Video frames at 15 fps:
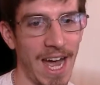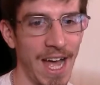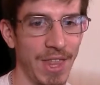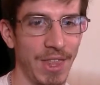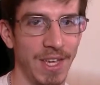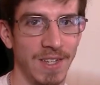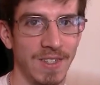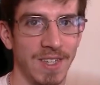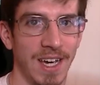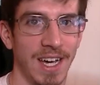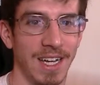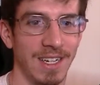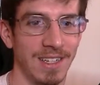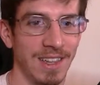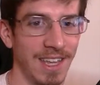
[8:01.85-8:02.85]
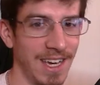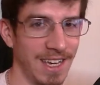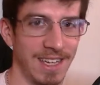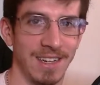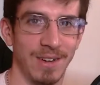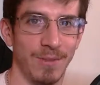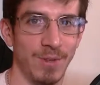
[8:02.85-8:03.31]
this,
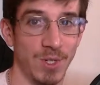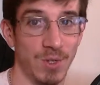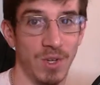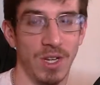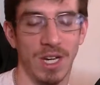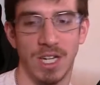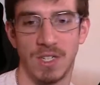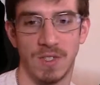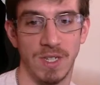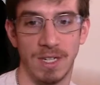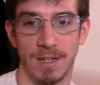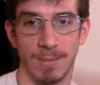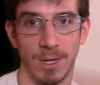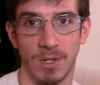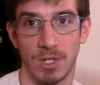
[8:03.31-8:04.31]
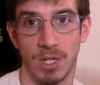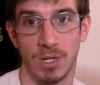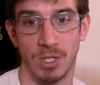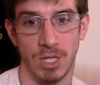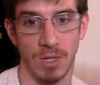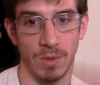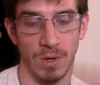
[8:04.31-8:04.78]
first of all, I just needed a better chair in
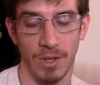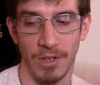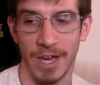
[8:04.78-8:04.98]
general.